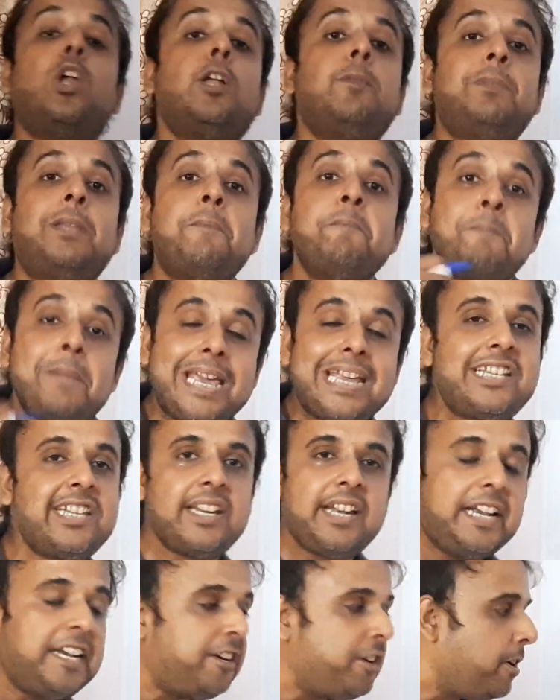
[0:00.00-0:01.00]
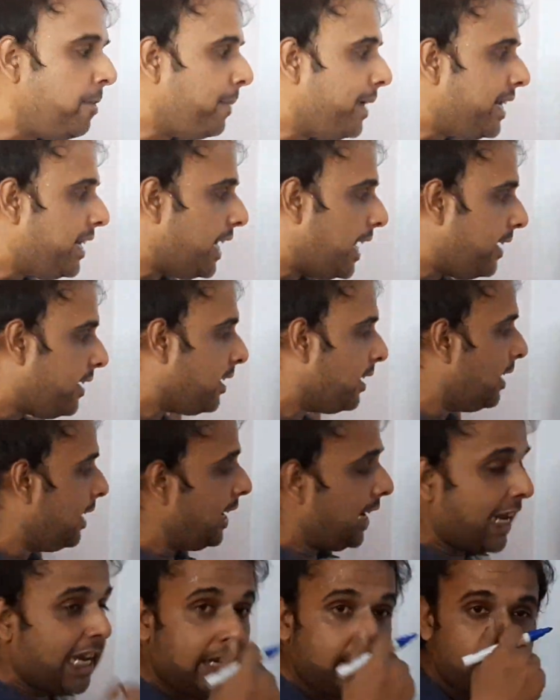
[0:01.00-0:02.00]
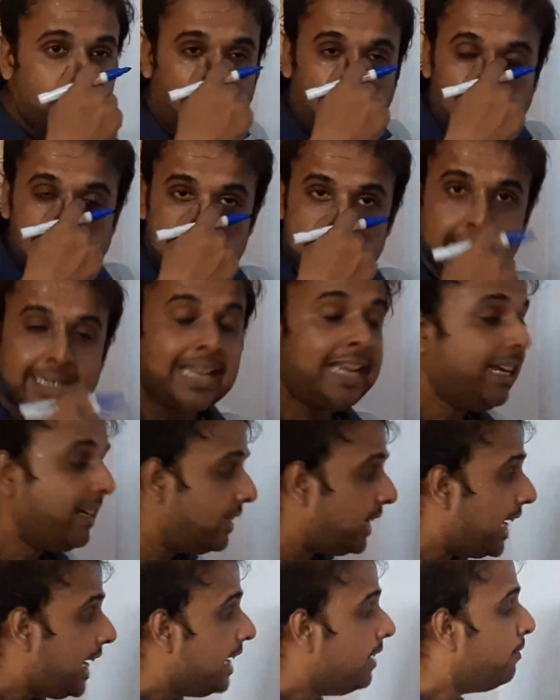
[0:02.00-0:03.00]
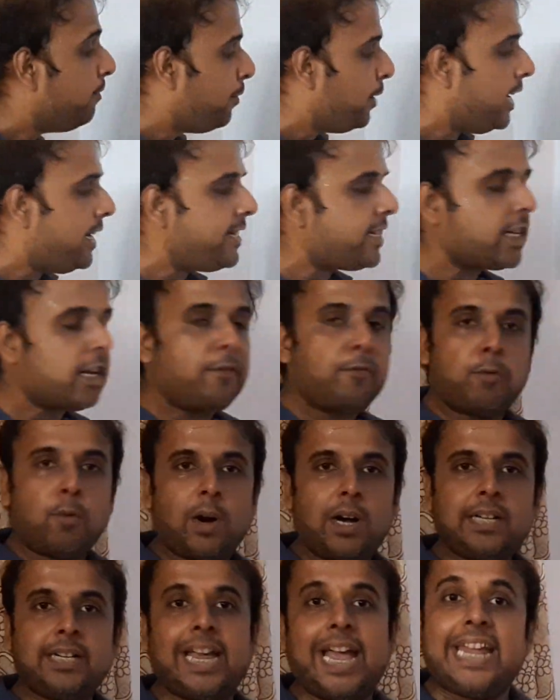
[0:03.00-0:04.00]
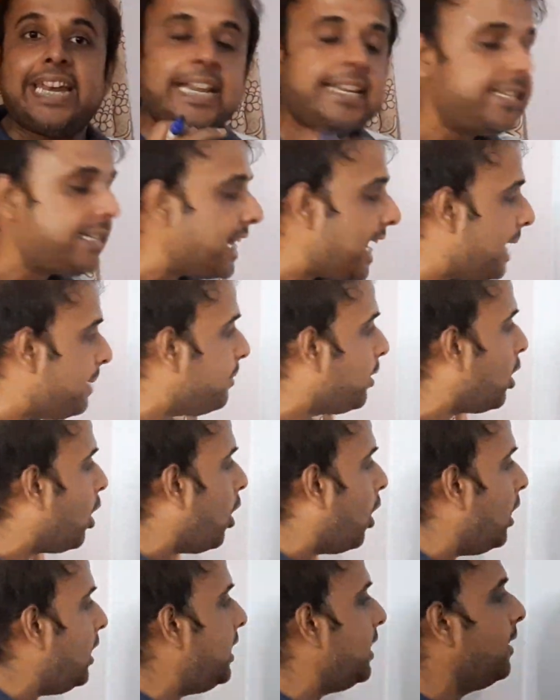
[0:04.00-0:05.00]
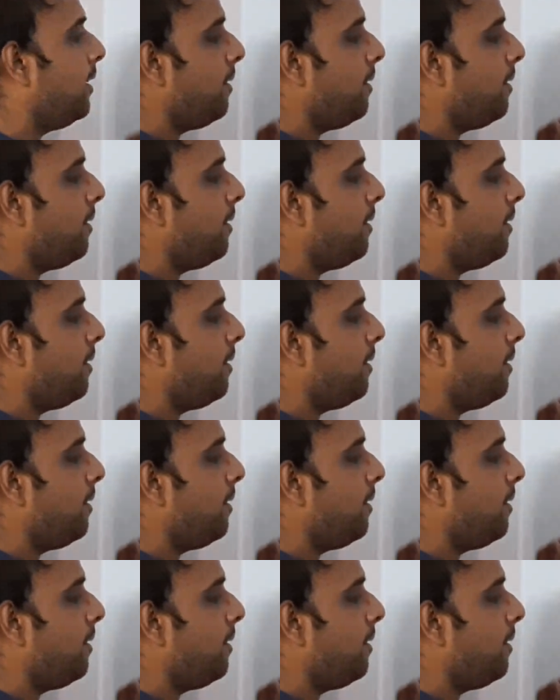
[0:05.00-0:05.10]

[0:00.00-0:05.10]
of the major intermediate involves the influence of what? An enzyme called